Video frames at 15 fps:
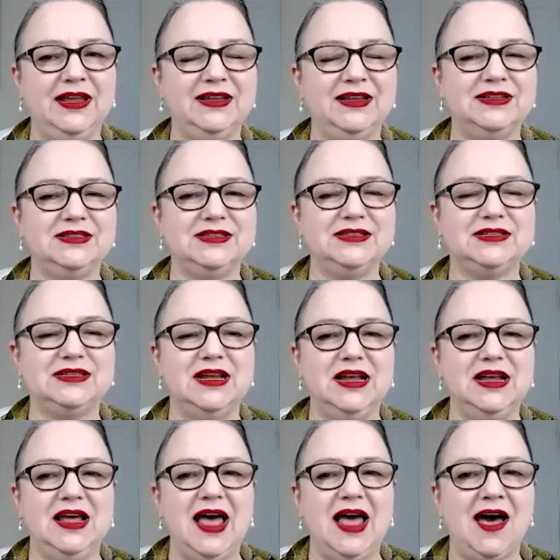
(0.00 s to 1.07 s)
is
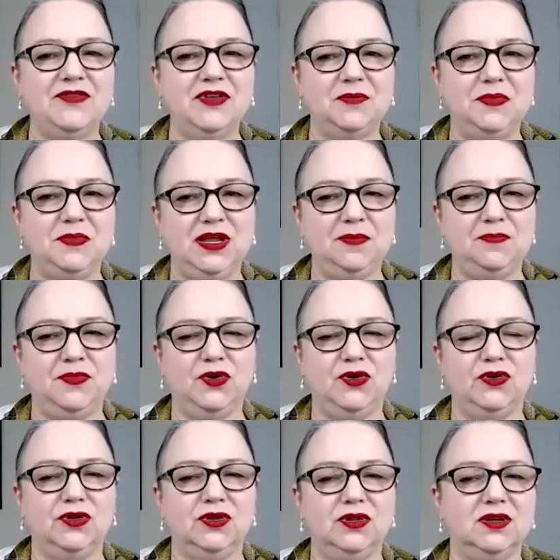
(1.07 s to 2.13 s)
having
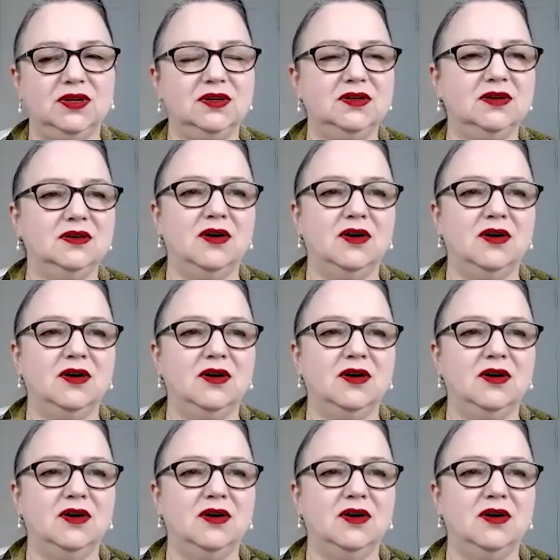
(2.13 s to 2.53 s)
people